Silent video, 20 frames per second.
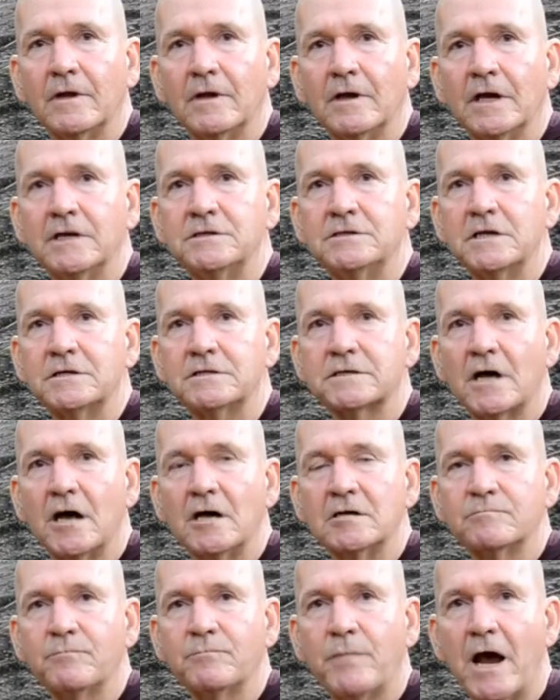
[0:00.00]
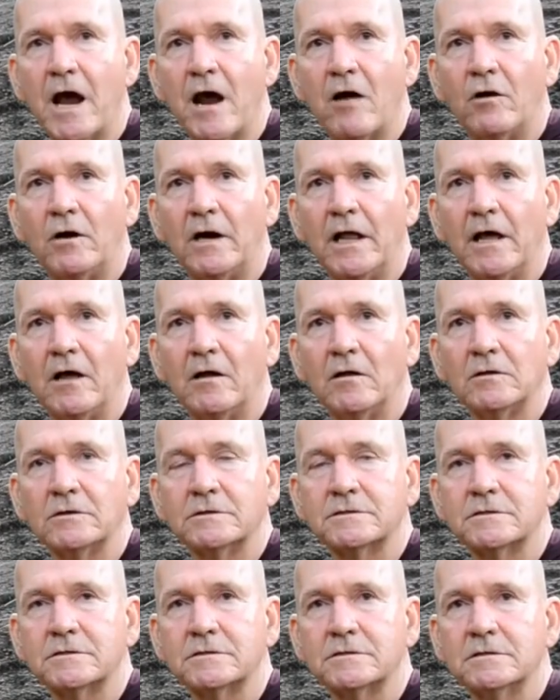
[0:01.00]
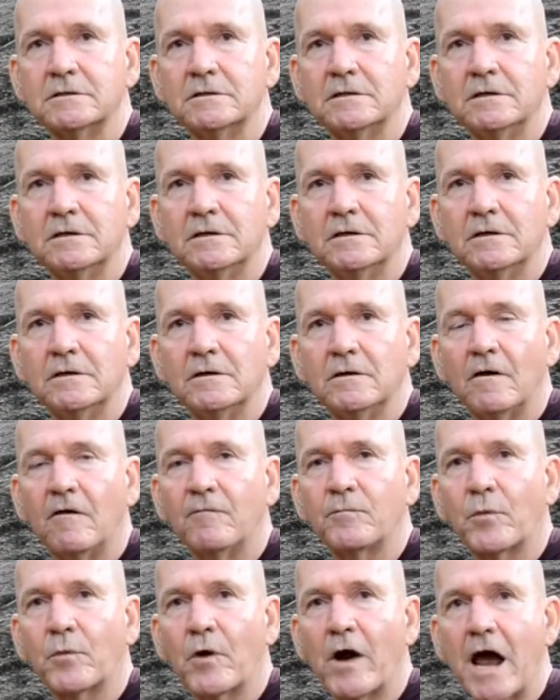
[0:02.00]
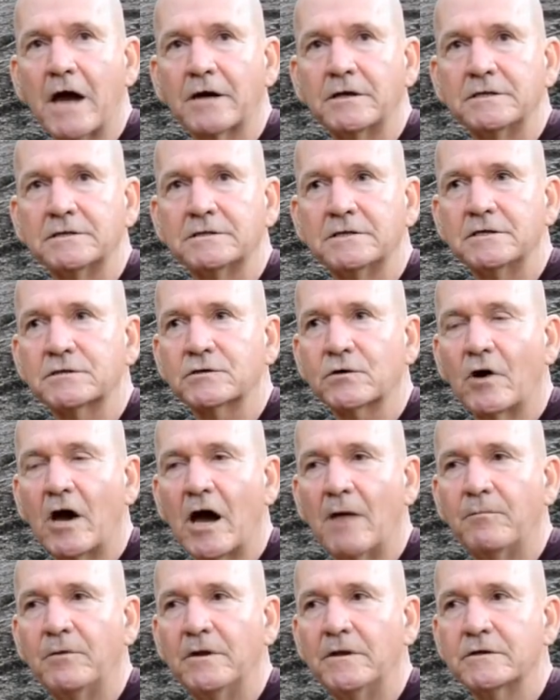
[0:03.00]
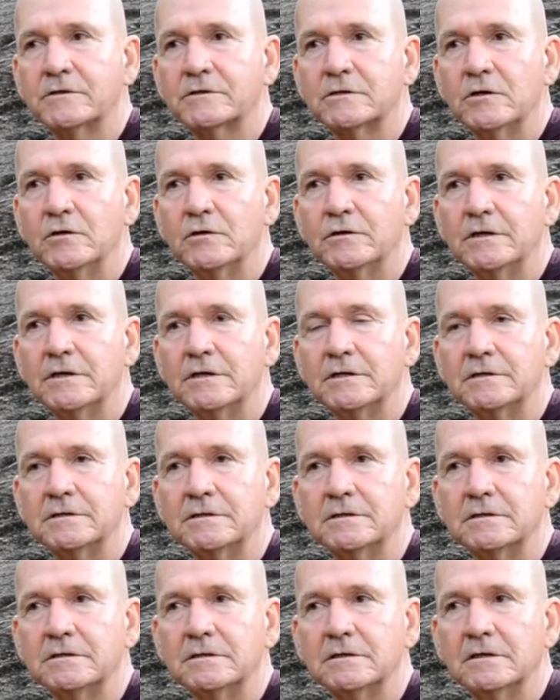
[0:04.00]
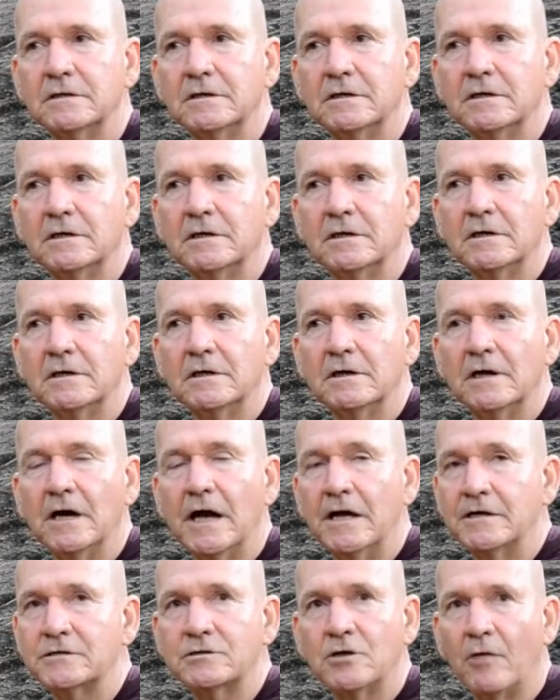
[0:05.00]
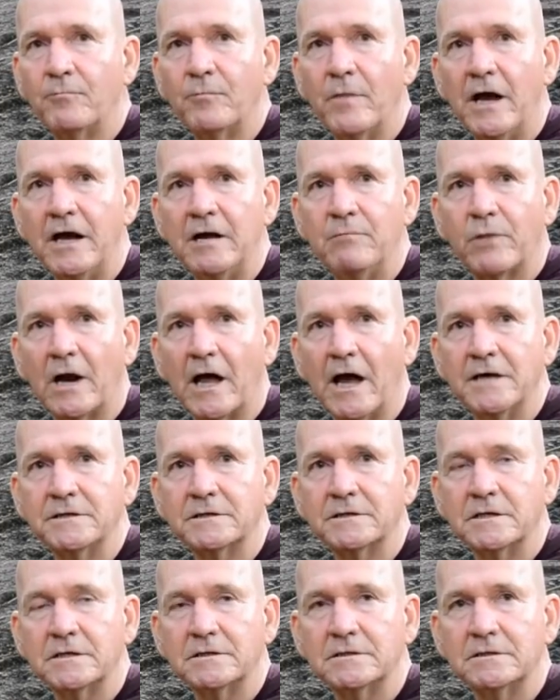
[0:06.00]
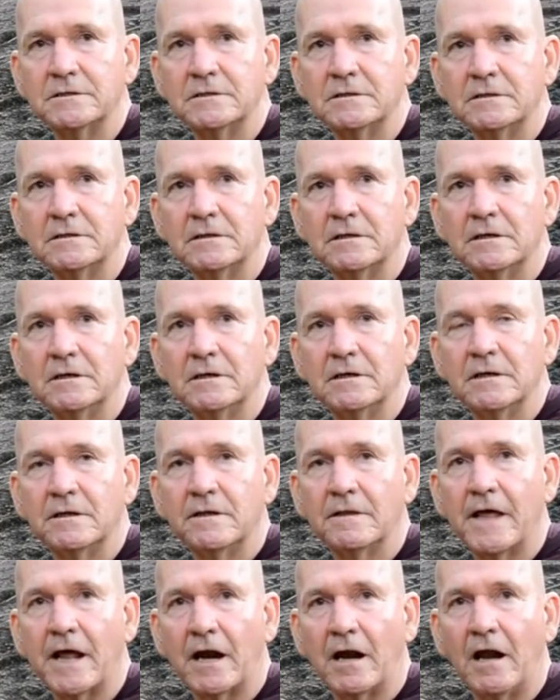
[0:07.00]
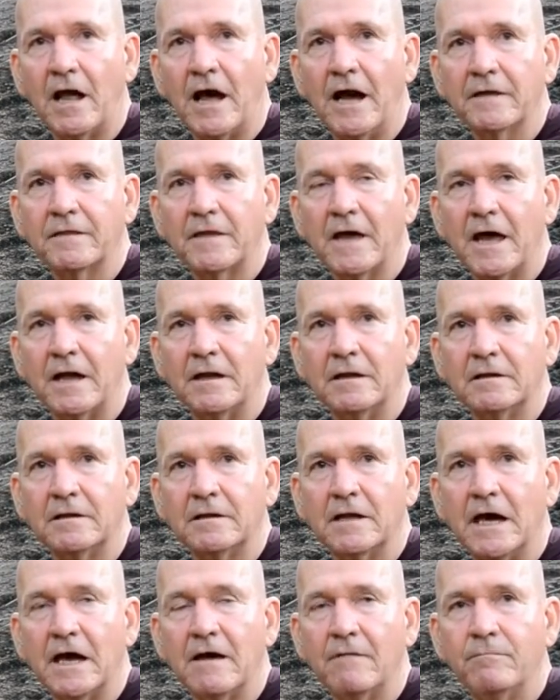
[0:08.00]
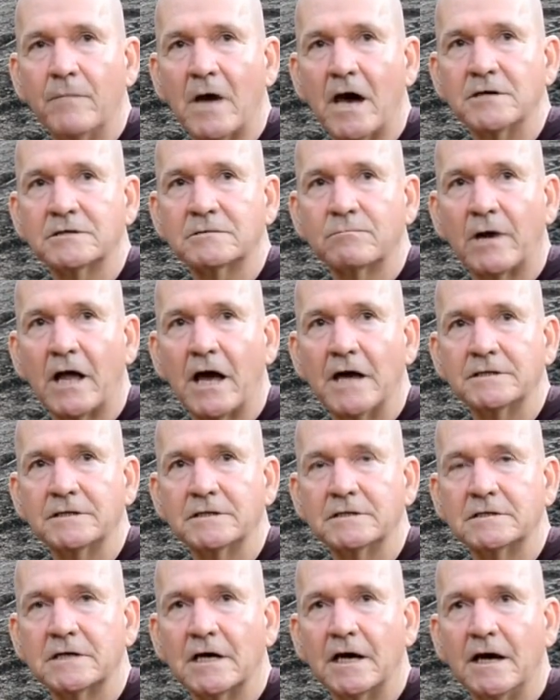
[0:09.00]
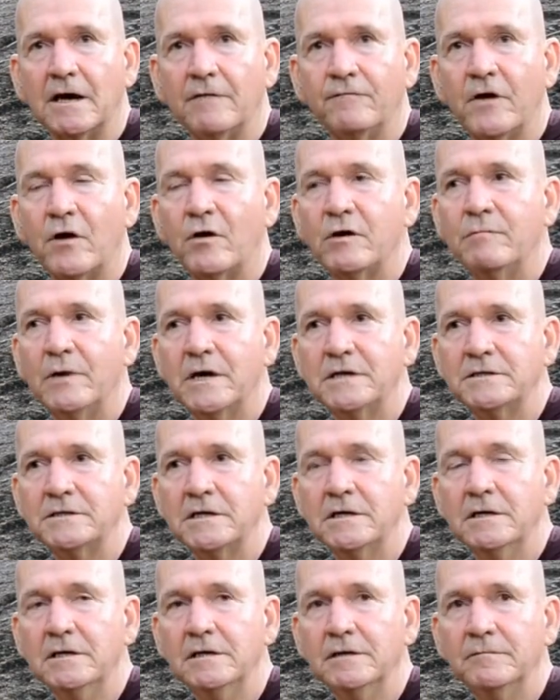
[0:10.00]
and just those parallels of practice described in the suttas. There's not many places that are like that. They, most places are very busy,